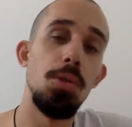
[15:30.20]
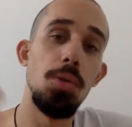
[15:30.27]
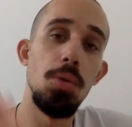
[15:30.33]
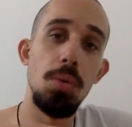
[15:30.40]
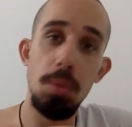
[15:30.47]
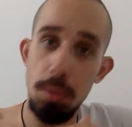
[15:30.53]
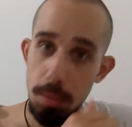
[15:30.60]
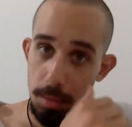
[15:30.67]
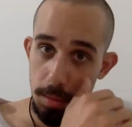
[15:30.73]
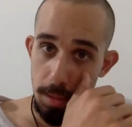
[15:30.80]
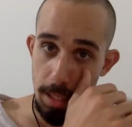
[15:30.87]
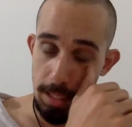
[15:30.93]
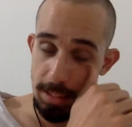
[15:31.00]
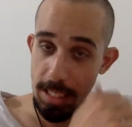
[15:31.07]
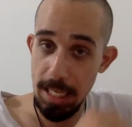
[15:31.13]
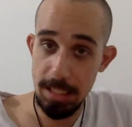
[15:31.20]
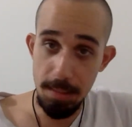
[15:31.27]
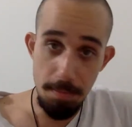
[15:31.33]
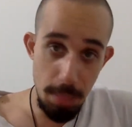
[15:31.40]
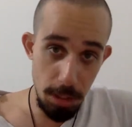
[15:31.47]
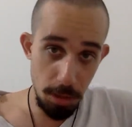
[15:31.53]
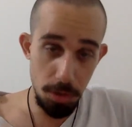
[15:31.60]
to
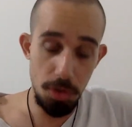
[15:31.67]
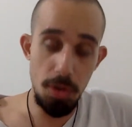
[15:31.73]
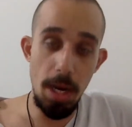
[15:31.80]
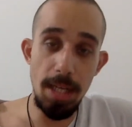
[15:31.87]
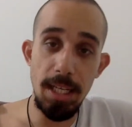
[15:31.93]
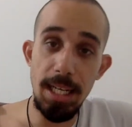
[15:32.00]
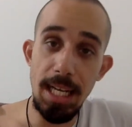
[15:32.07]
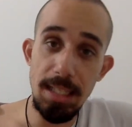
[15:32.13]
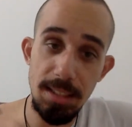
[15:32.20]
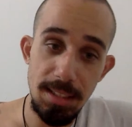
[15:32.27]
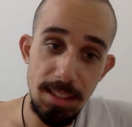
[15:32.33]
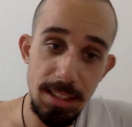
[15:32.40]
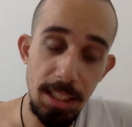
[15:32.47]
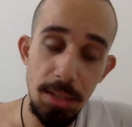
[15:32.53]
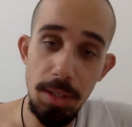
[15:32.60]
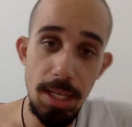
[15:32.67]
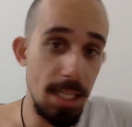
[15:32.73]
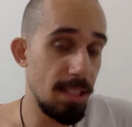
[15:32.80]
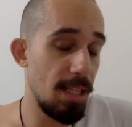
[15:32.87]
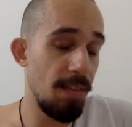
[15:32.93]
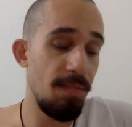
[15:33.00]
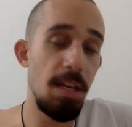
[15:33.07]
exact a missile strike against
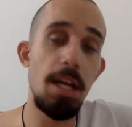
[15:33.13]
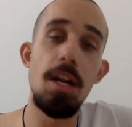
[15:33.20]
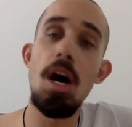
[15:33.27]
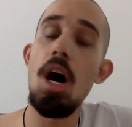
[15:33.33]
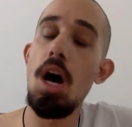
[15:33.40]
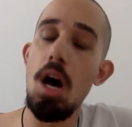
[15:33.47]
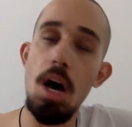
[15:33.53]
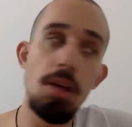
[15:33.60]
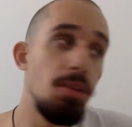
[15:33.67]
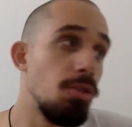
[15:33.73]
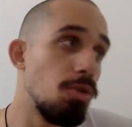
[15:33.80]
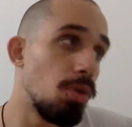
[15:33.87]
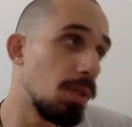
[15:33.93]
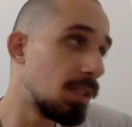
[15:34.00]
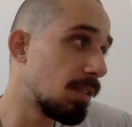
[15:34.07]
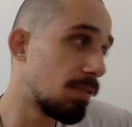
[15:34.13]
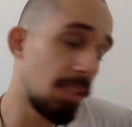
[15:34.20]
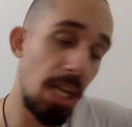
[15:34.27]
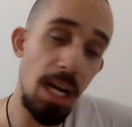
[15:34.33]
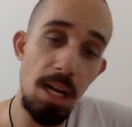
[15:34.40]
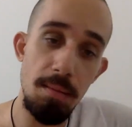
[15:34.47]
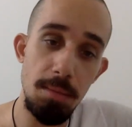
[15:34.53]
Syria, as they've done hundreds
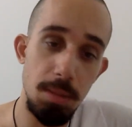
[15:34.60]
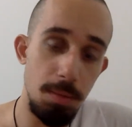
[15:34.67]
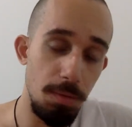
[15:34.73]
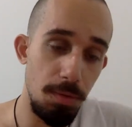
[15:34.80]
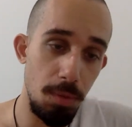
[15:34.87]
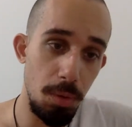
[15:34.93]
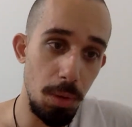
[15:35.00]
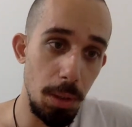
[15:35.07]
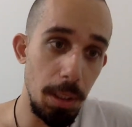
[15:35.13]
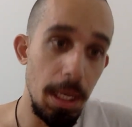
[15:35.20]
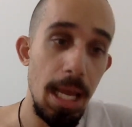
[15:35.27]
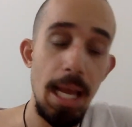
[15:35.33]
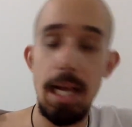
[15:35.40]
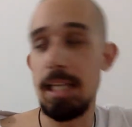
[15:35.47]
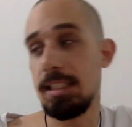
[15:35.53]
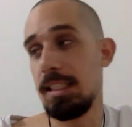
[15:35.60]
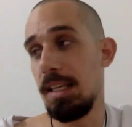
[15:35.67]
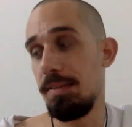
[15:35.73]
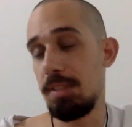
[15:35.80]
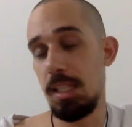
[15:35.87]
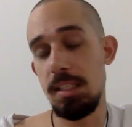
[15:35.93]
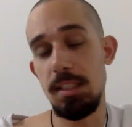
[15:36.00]
of times before,
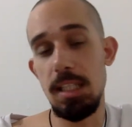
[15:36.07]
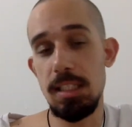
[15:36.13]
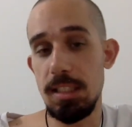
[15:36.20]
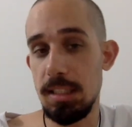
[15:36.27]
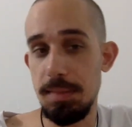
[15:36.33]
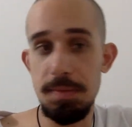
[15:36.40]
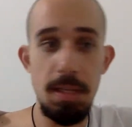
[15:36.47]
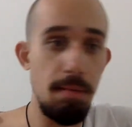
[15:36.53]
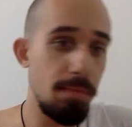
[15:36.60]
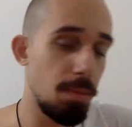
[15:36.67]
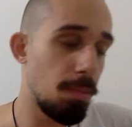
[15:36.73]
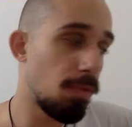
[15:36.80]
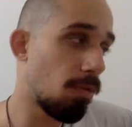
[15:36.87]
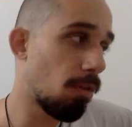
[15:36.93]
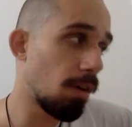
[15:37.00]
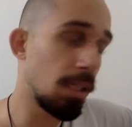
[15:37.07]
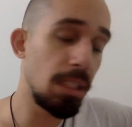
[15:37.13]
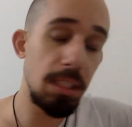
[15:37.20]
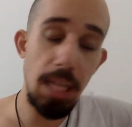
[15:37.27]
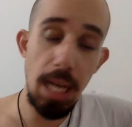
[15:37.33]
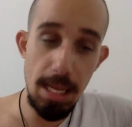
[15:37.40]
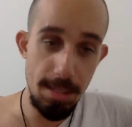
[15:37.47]
as they've done dozens of times before
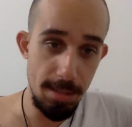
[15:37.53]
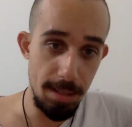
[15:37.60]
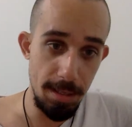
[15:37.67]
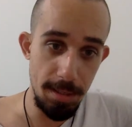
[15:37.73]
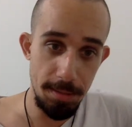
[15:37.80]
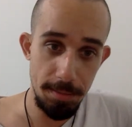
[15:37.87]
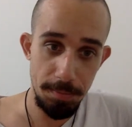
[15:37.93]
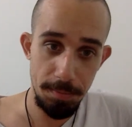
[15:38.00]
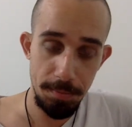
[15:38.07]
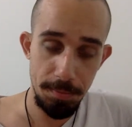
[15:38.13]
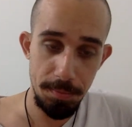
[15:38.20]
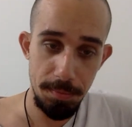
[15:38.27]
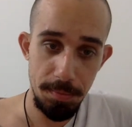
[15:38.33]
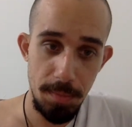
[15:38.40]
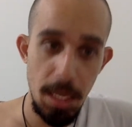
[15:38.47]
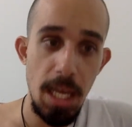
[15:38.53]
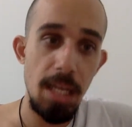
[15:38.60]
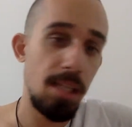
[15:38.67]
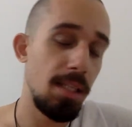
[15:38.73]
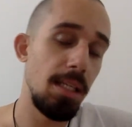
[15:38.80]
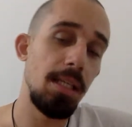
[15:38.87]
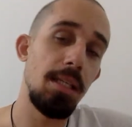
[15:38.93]
in Gaza.
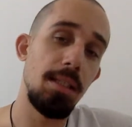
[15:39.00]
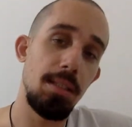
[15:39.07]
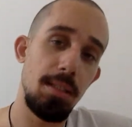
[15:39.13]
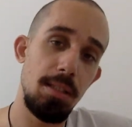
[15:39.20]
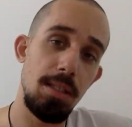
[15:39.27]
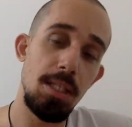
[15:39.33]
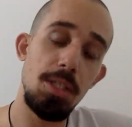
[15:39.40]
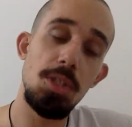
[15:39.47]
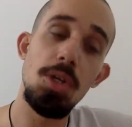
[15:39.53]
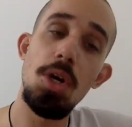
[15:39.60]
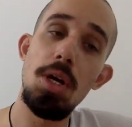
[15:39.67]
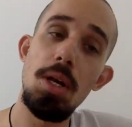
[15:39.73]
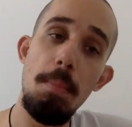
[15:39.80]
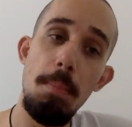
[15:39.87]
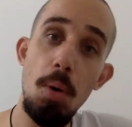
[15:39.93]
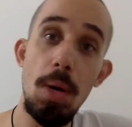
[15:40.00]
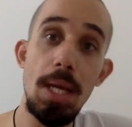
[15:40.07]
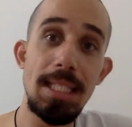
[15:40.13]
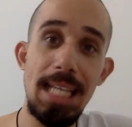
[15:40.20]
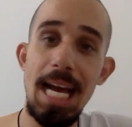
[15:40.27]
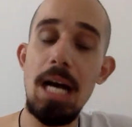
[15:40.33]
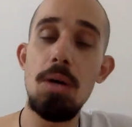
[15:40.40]
This should
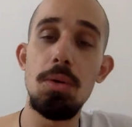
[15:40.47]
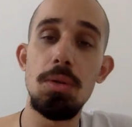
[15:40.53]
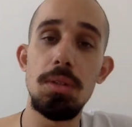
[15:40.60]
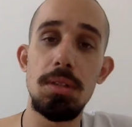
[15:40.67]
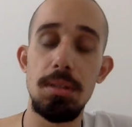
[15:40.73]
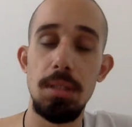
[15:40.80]
point out